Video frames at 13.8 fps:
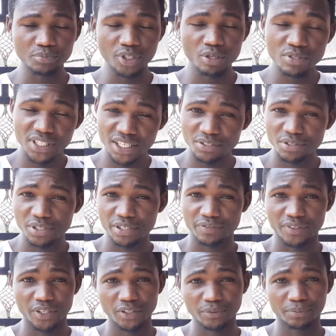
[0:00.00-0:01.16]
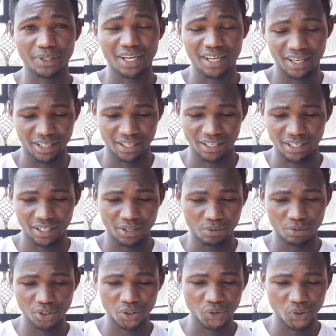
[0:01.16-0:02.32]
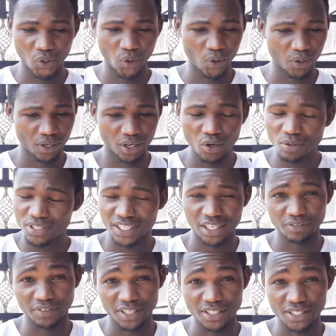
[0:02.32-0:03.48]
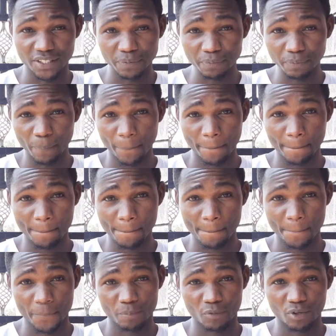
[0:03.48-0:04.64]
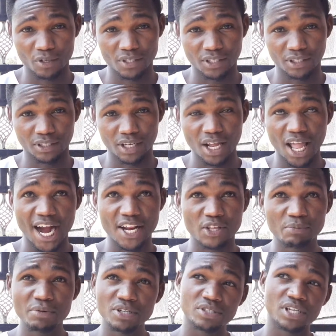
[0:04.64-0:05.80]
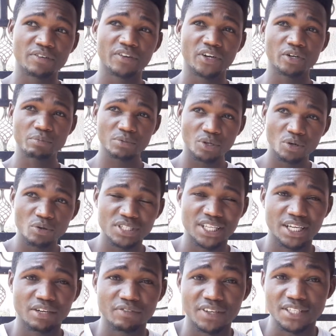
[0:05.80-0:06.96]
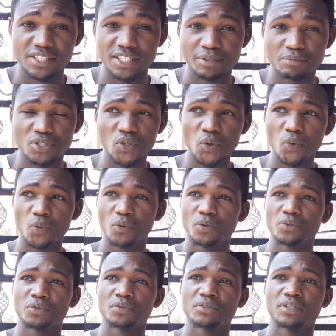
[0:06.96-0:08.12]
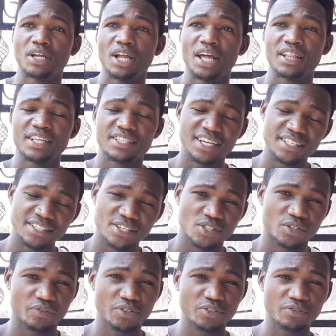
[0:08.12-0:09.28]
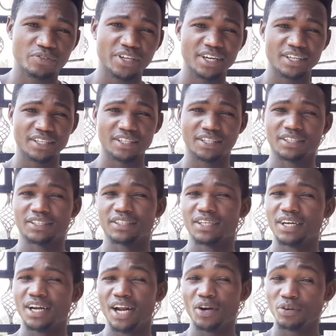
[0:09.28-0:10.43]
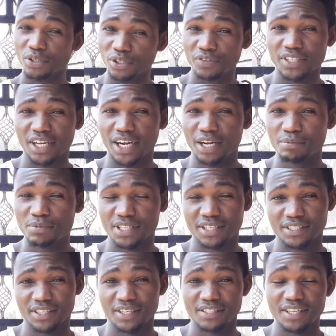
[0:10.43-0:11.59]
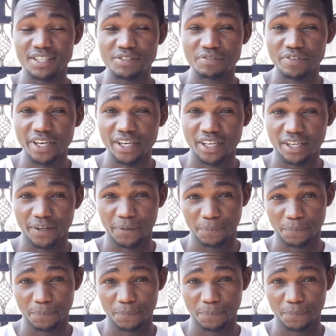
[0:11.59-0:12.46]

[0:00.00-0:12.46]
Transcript: you start to develop what we call low self-esteem. Yes, and the moment you develop low self-esteem, so the chances of you failing in a lot of circumstances is very high.